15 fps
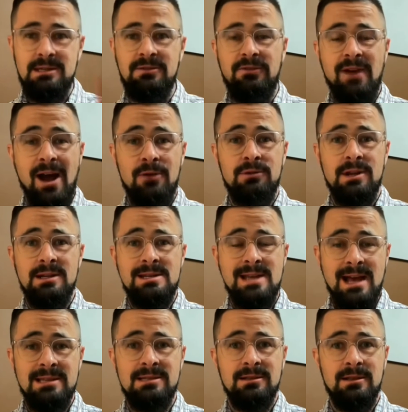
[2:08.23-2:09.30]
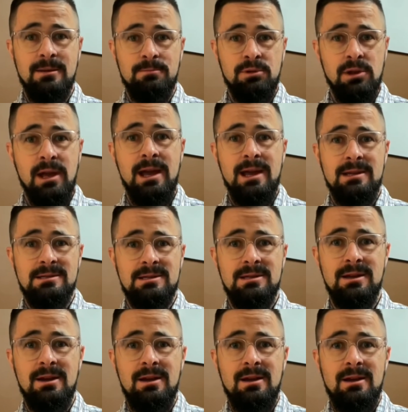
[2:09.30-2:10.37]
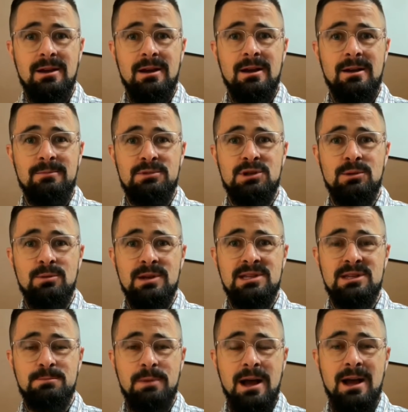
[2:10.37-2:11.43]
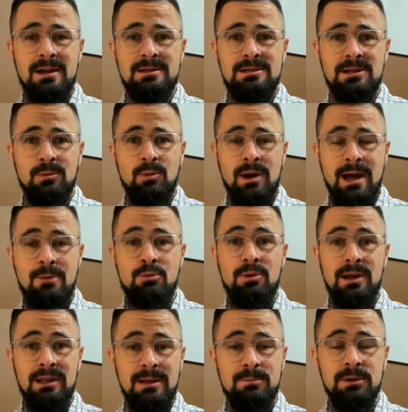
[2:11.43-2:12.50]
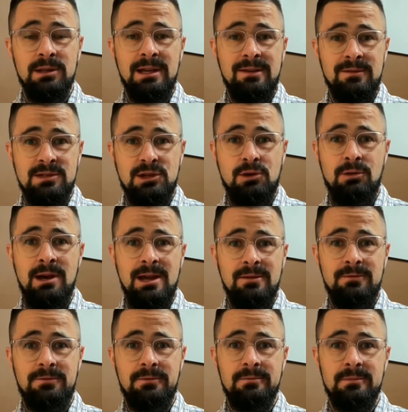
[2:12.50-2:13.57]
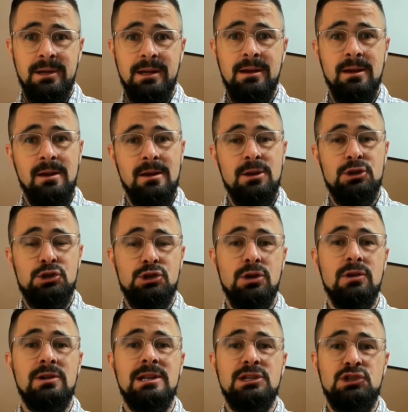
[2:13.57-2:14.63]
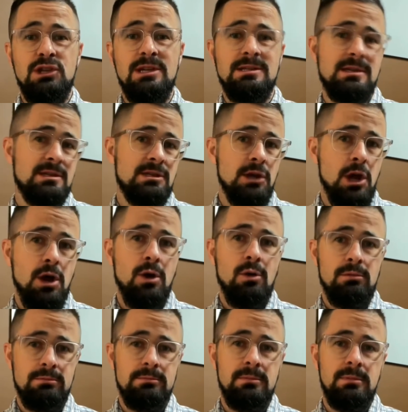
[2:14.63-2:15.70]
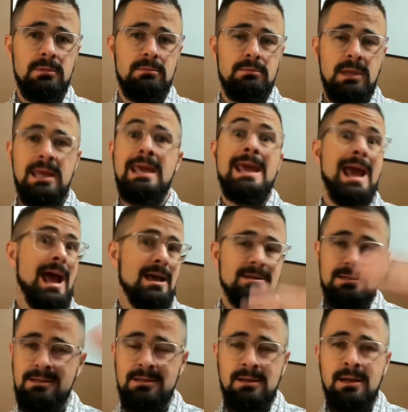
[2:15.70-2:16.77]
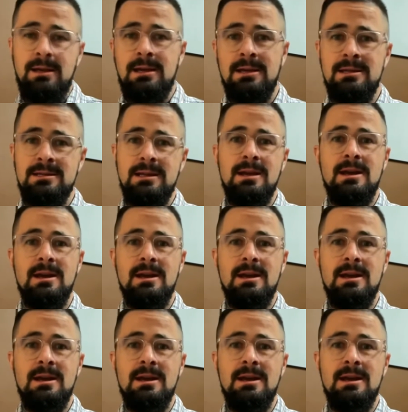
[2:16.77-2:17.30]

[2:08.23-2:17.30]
found a desolate place to respond to what I really believe is grief. Like, sure, did Jesus know? Yes, like his